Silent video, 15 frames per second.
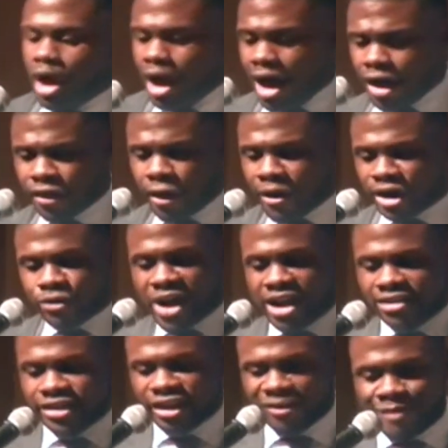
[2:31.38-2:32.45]
Although a
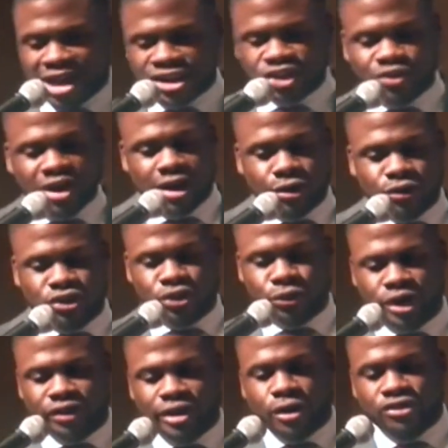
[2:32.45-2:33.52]
great deal of my struggles
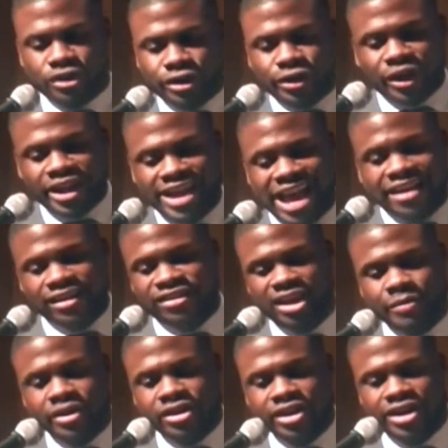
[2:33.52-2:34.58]
during those early
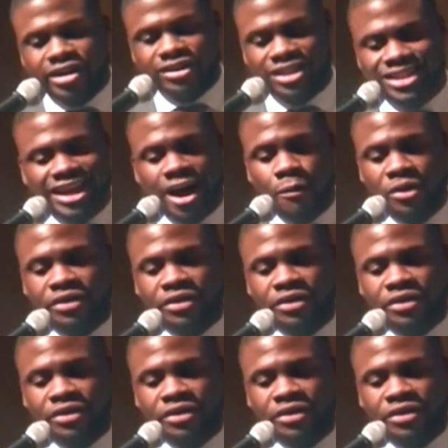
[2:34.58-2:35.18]
academic years dealt